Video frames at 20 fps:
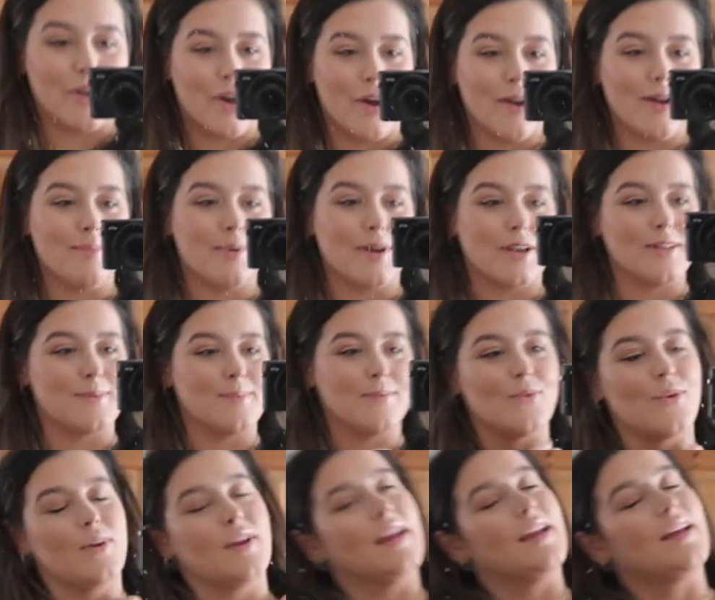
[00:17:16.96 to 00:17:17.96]
go because we've
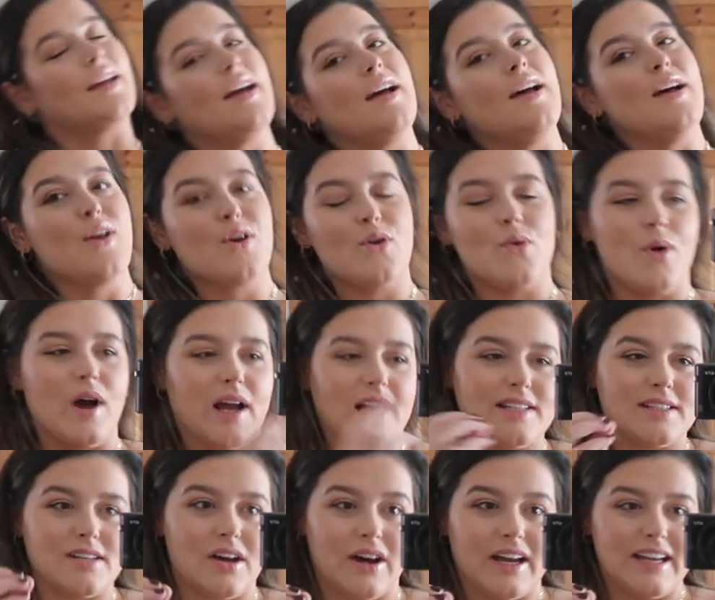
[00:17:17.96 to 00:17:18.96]
got like quite a
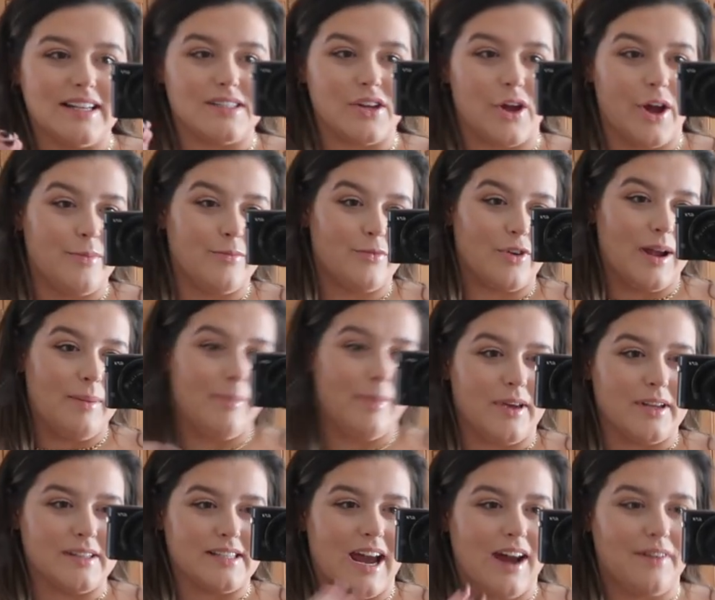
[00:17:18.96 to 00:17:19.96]
tight time frame
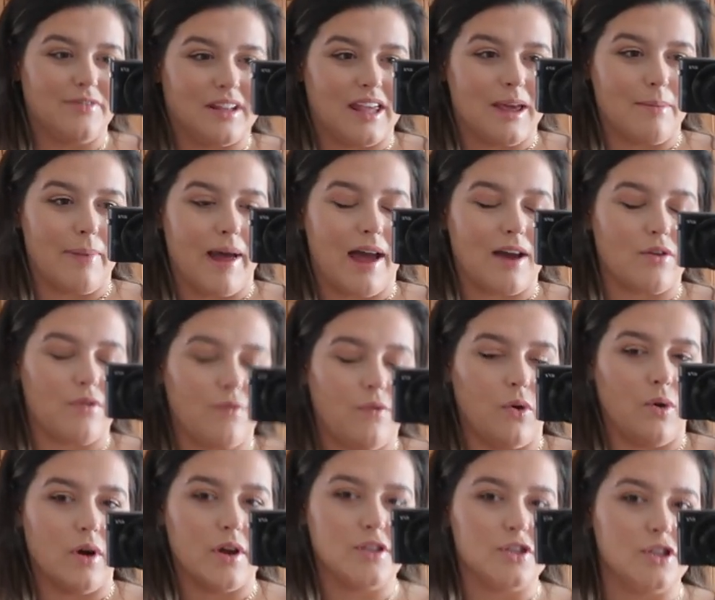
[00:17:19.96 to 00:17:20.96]
because I have to get back
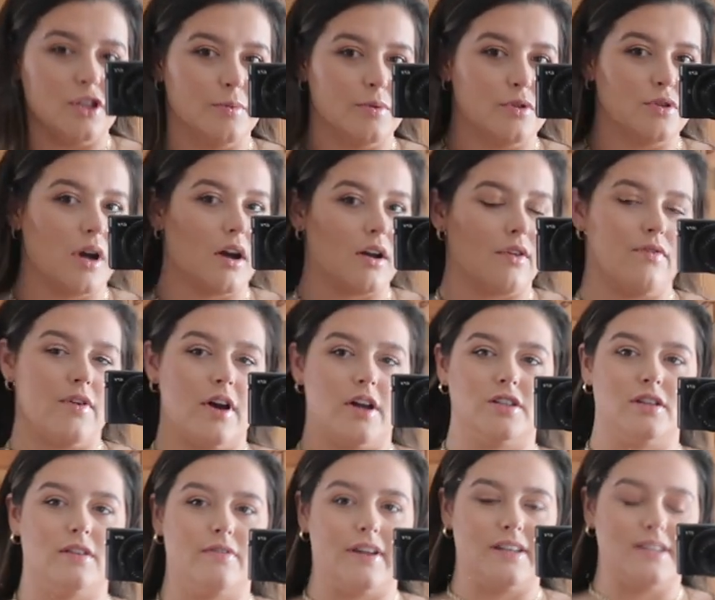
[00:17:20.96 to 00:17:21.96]
for a Superdrug
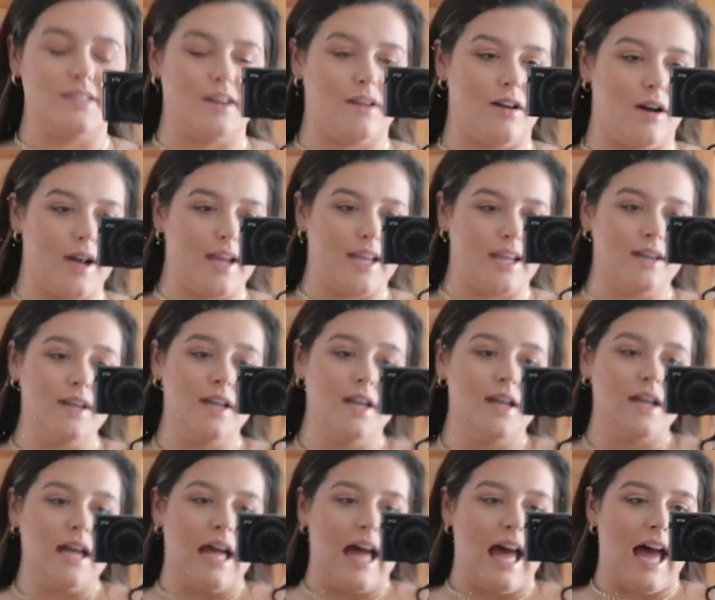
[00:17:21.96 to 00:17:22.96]
virtual event tonight.
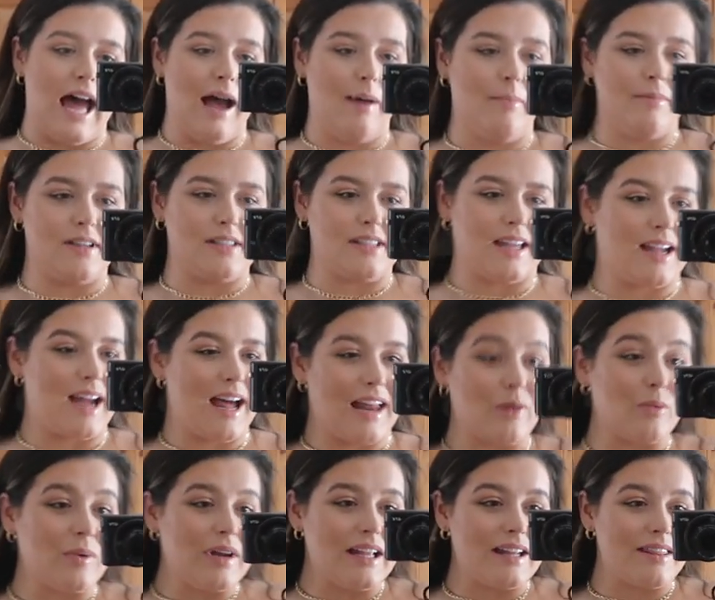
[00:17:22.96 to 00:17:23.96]
It's like
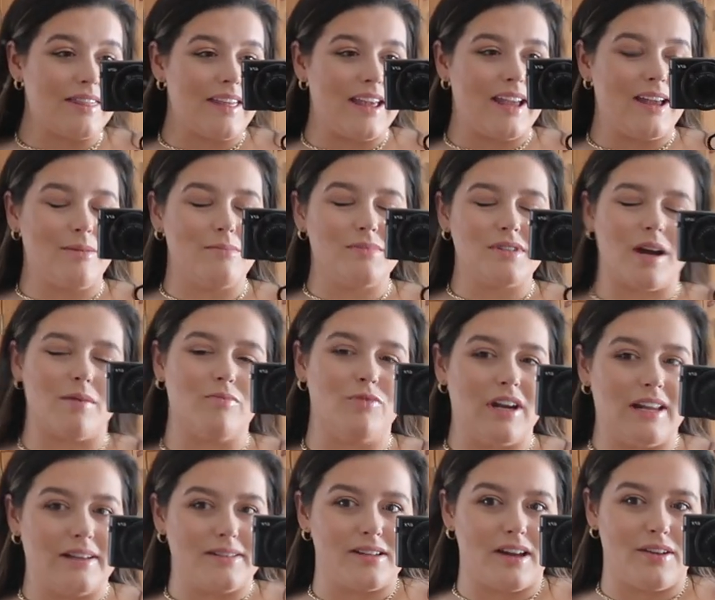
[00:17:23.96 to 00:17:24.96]
Halloween themed. I'm
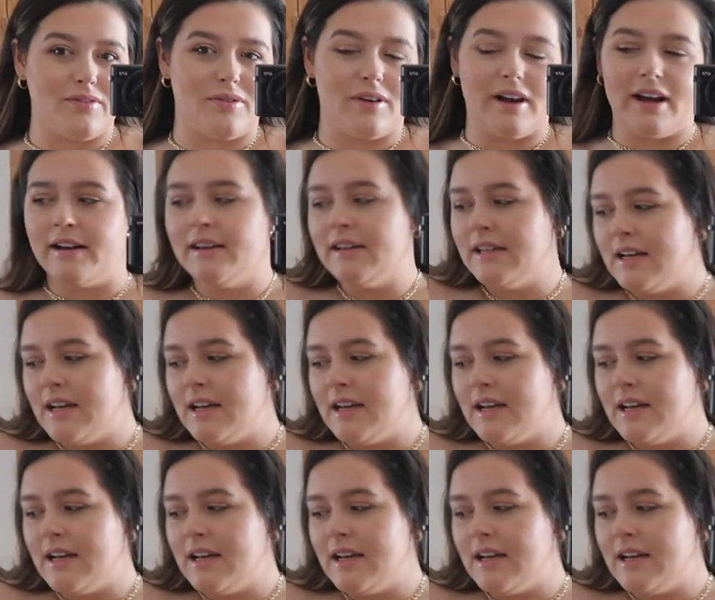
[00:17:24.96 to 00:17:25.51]
really excited for it.